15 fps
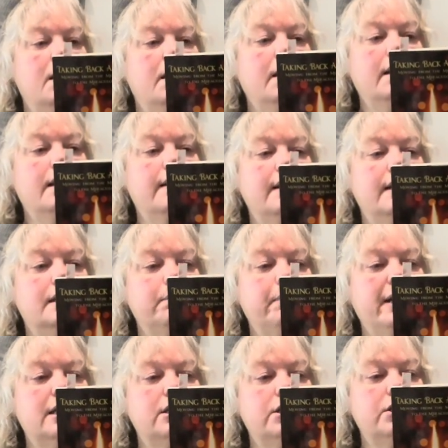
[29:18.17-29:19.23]
In these
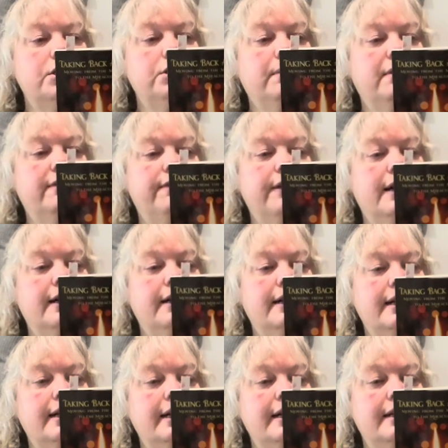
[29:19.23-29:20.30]
pages, you will find
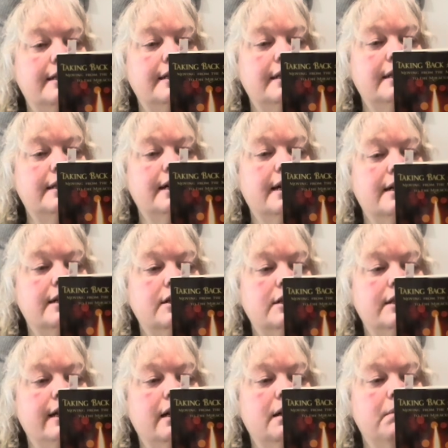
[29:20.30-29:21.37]
an easy to
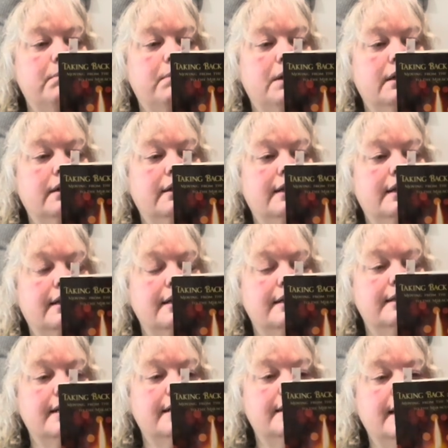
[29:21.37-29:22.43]
understand book that
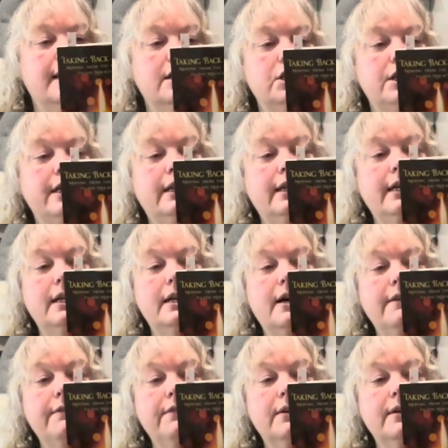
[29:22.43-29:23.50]
is intentionally
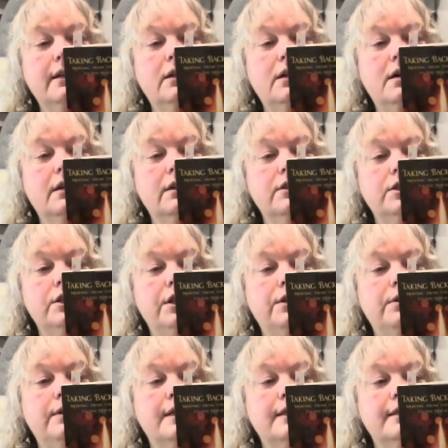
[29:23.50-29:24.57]
not very long, so
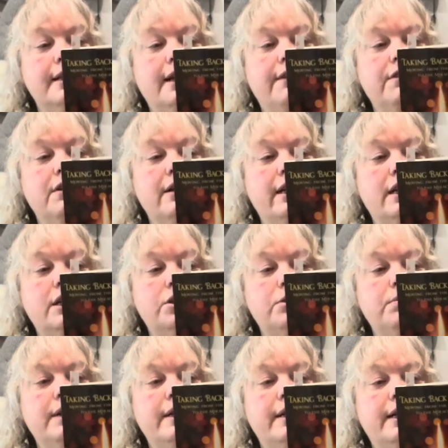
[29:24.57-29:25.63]
you can savor
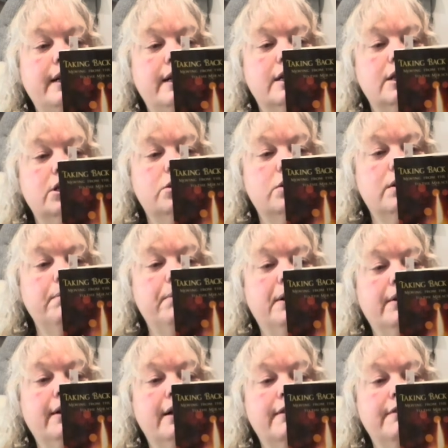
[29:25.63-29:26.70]
each reading in a short
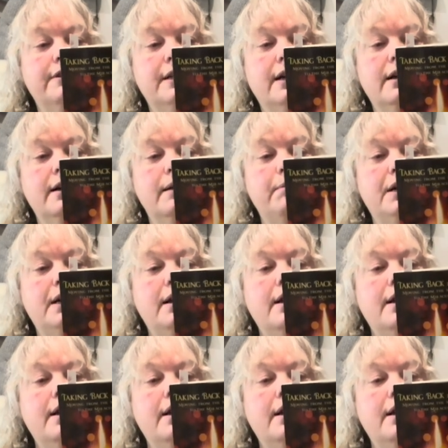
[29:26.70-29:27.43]
period of time.